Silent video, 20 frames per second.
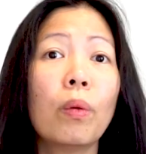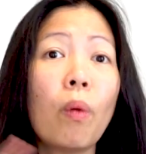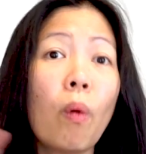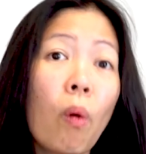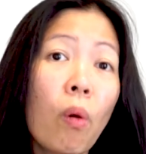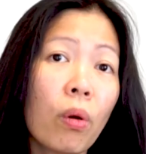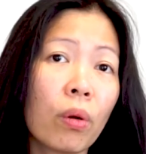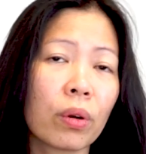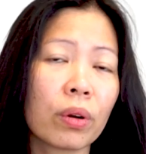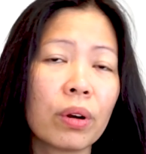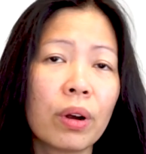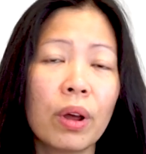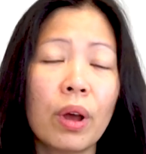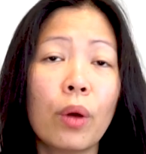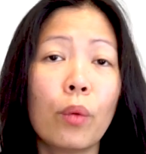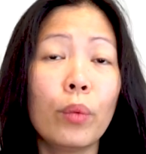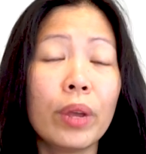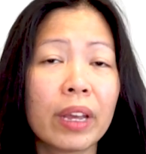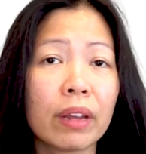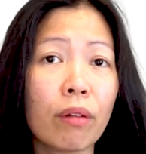Or
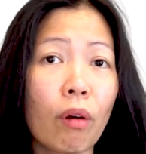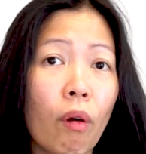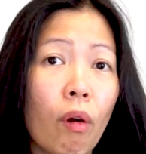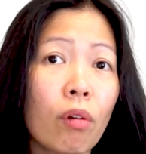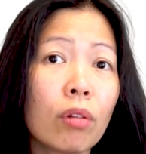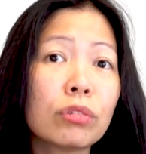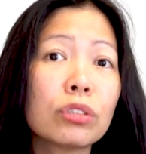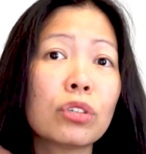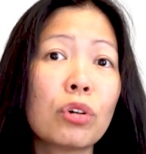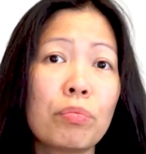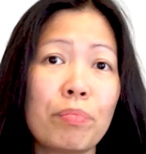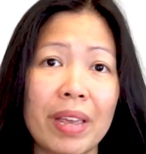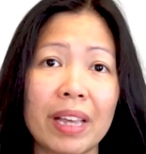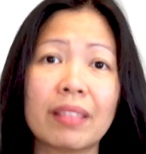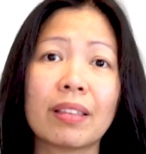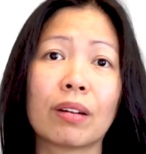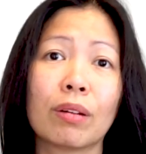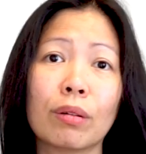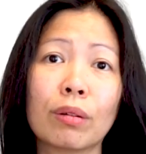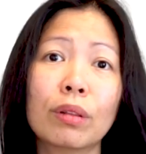we can also make
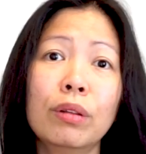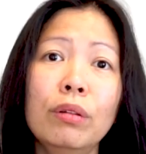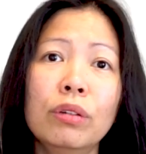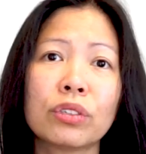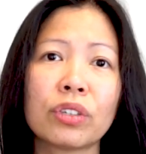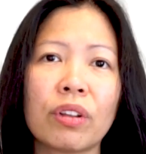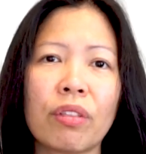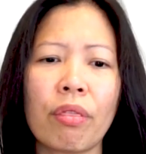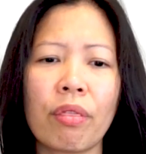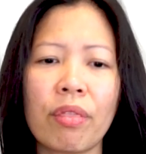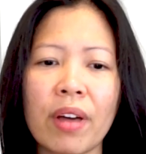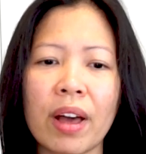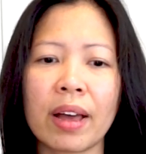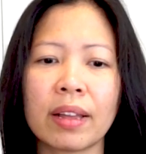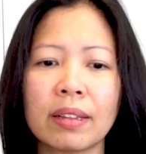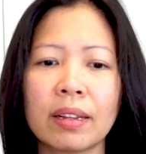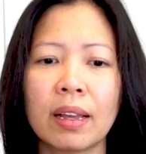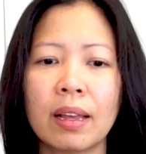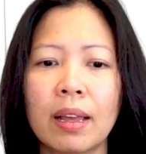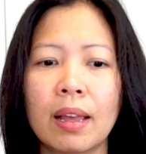the conclusion
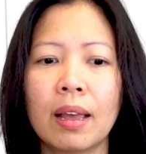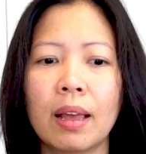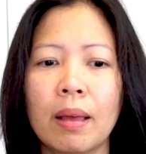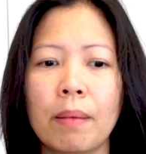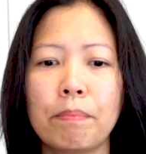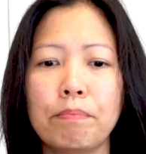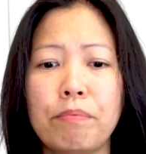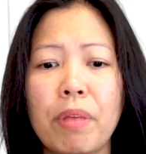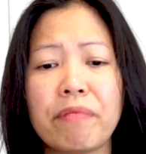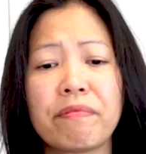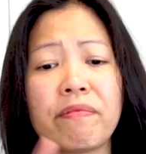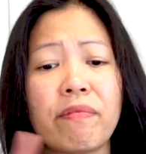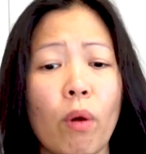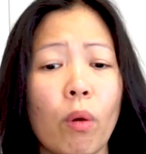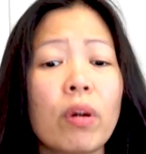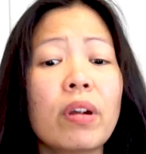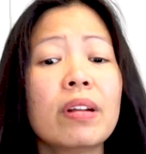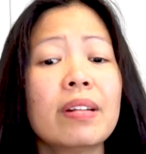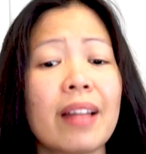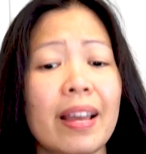that
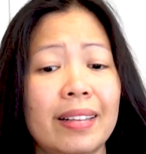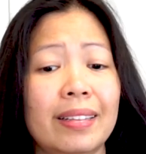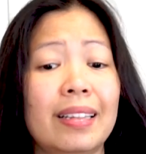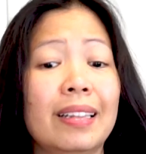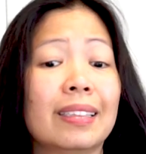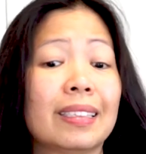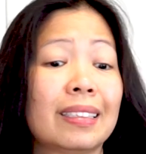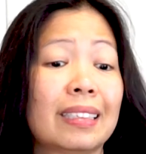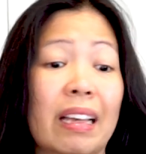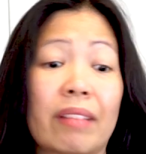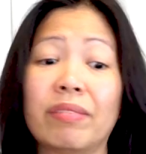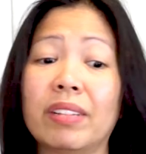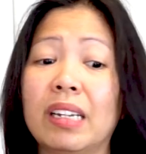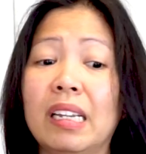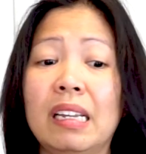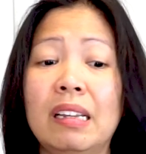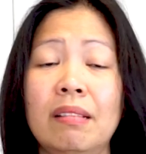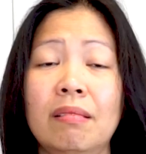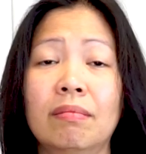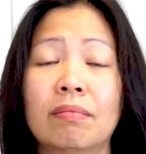before
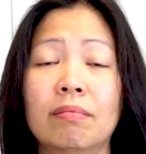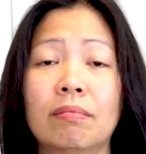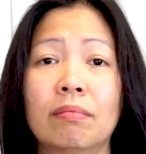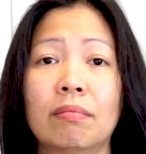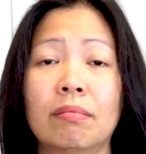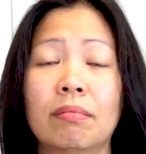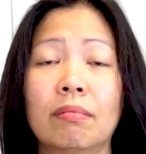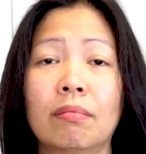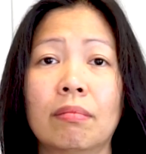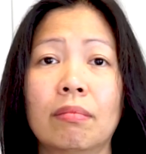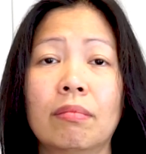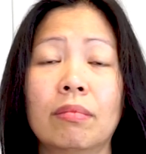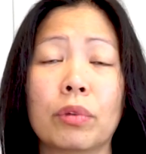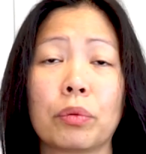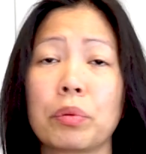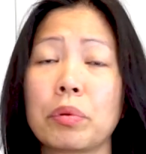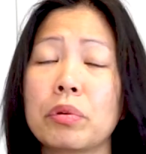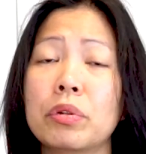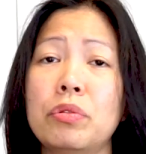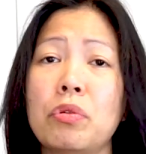1970, there
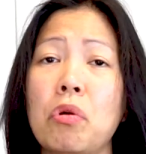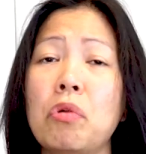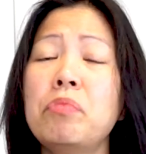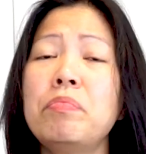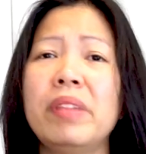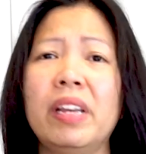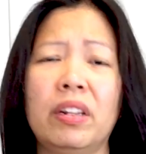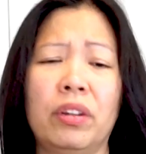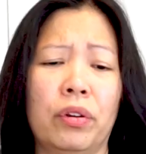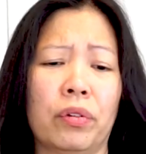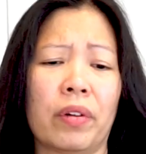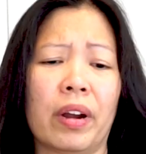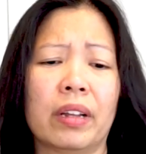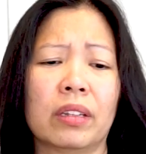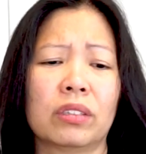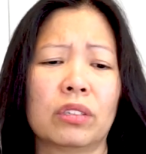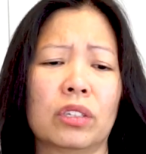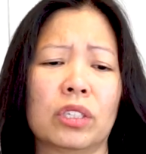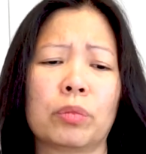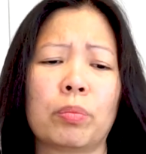were no
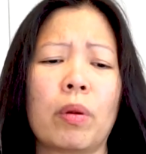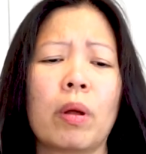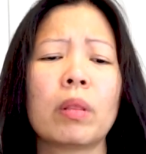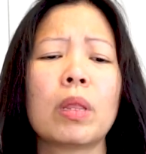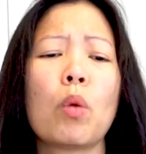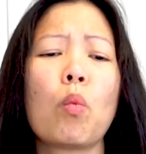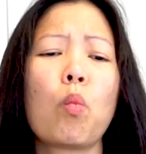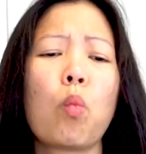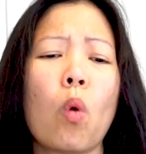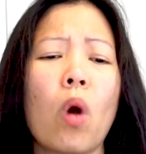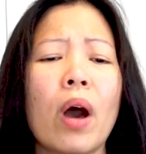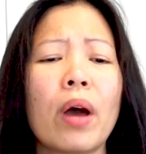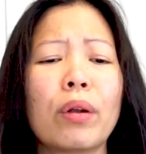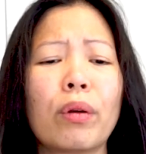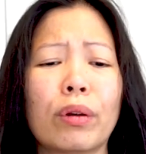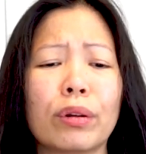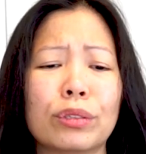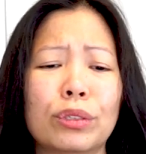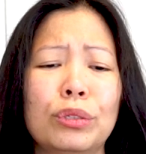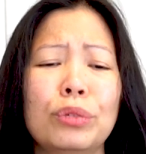meteorites. There's probably 1
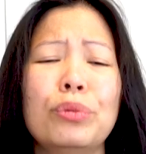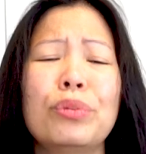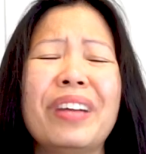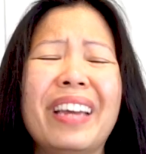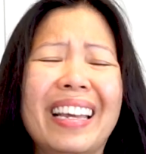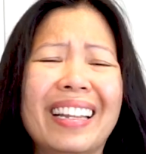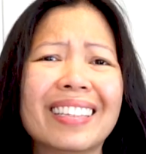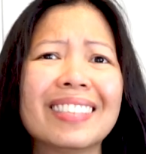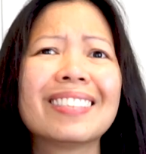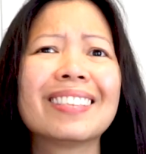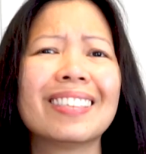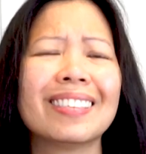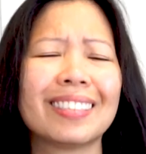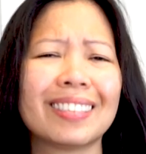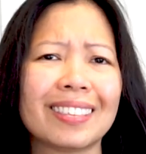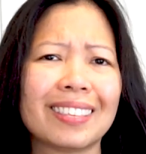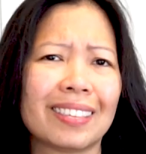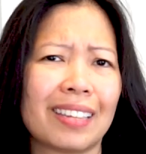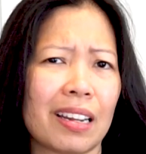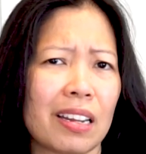or 2
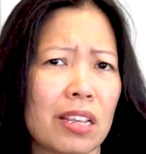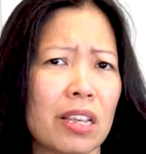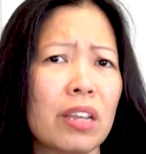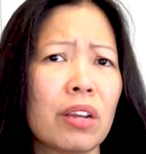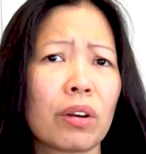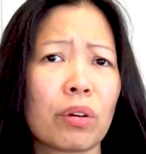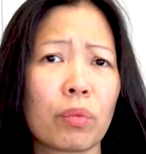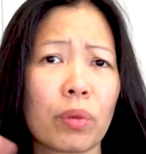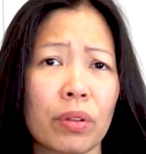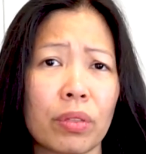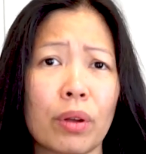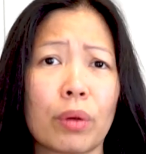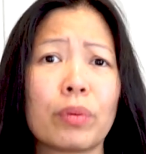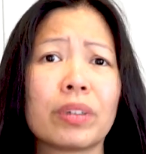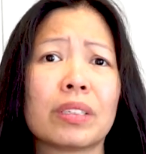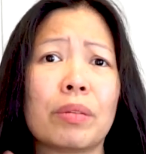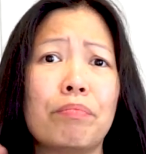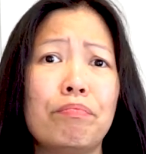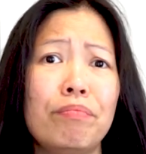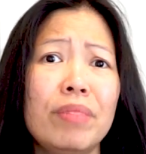instances in here where there
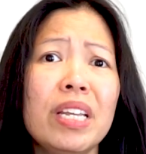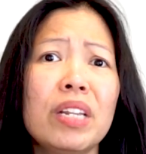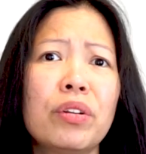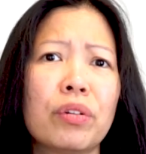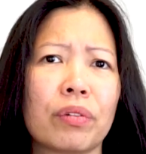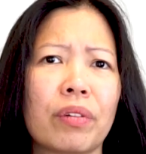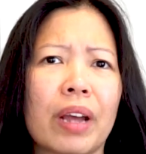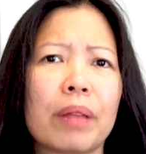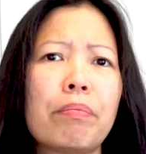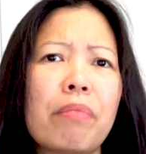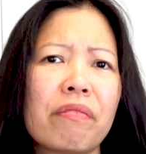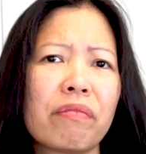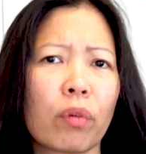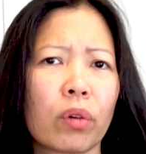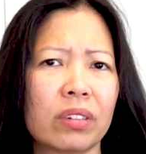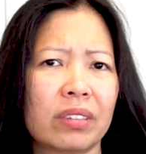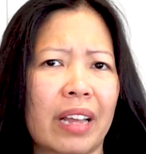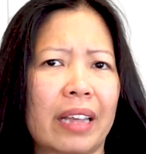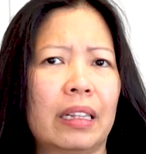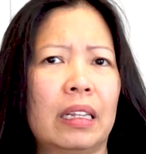was a meteorite before
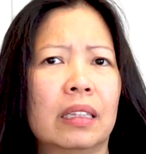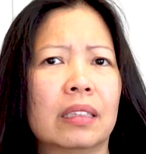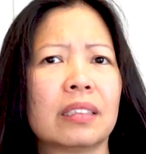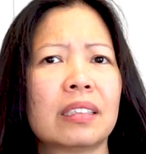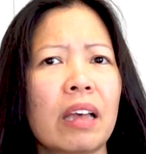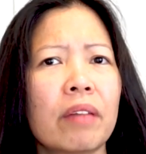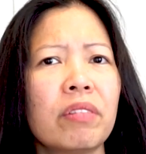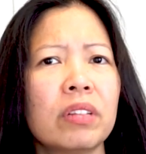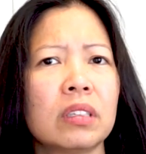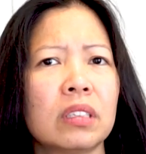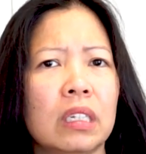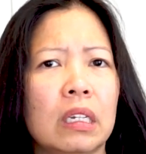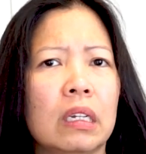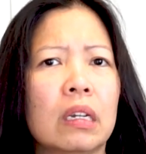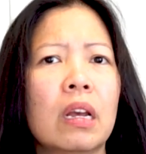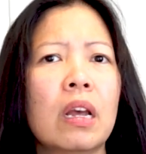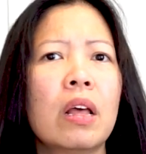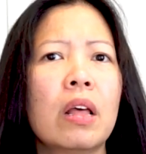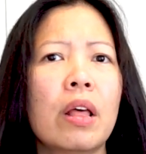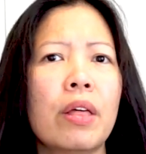
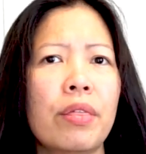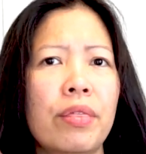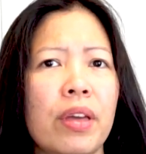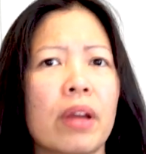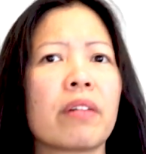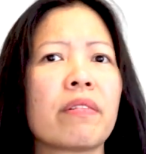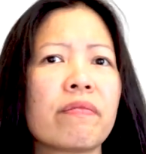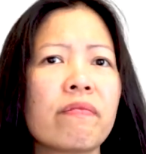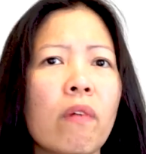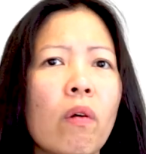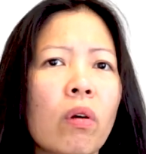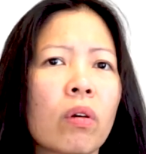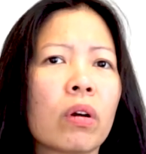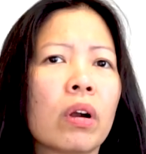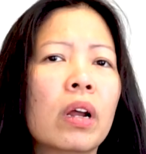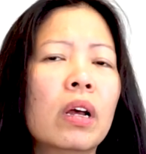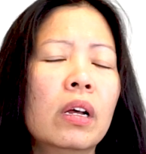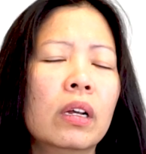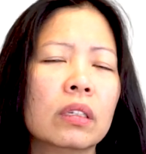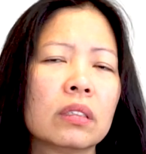1970.
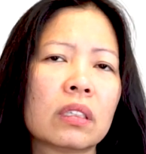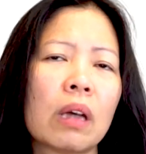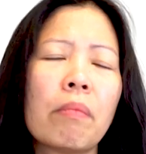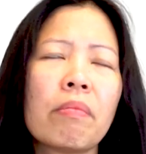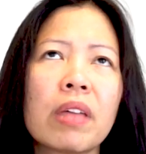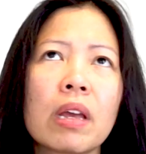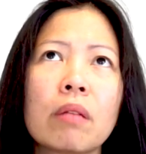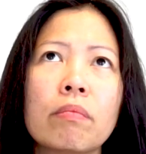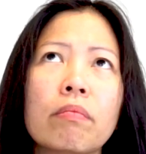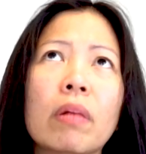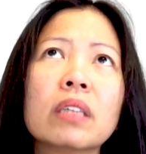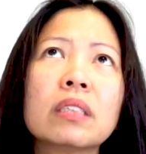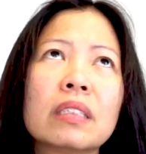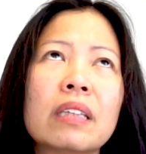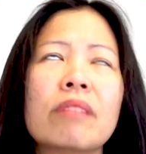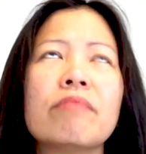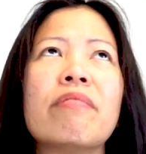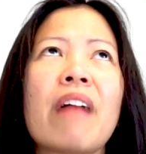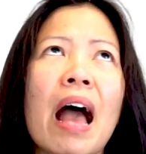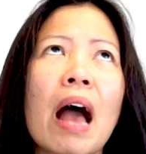Therefore, something must
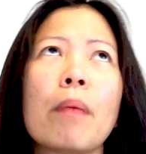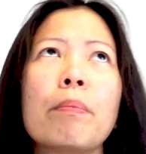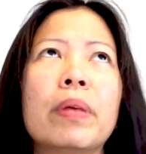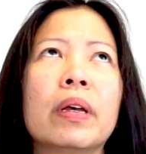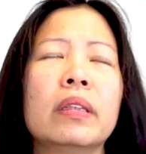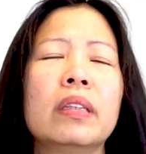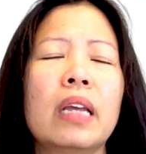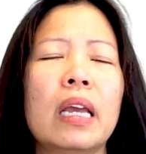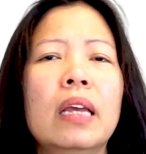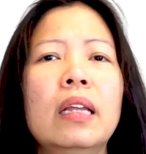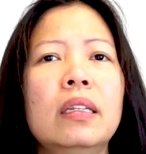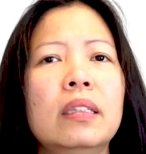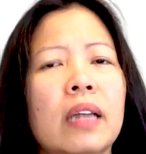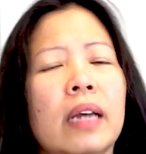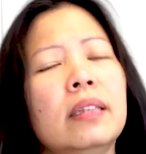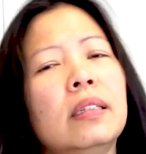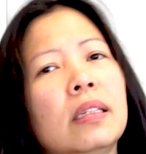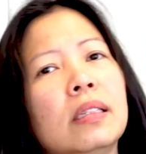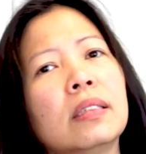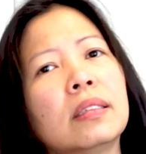have happened in
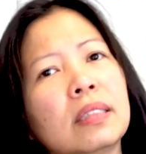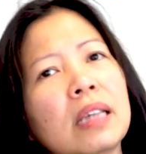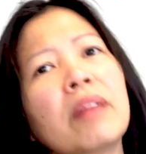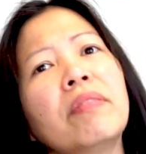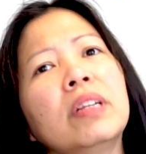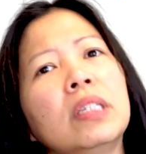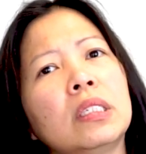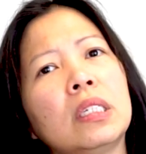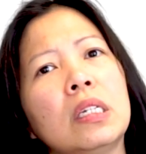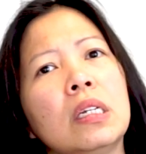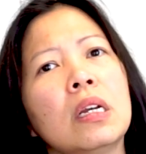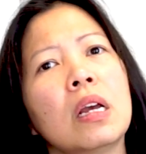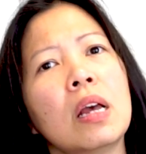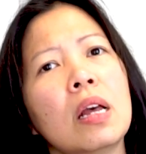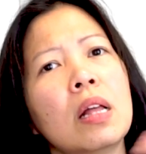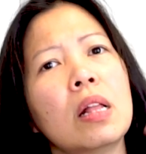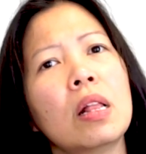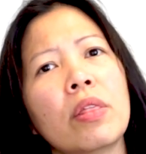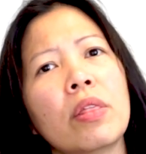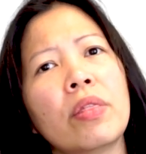1970
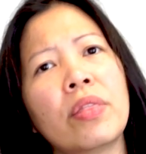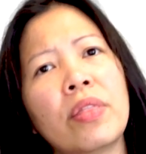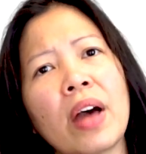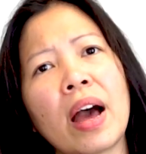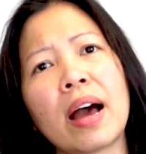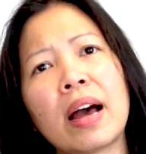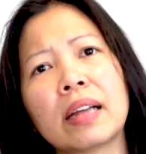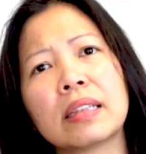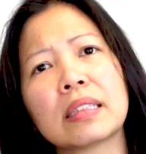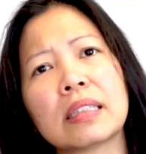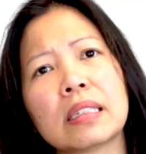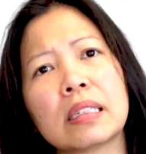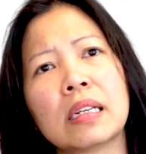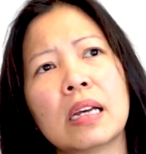that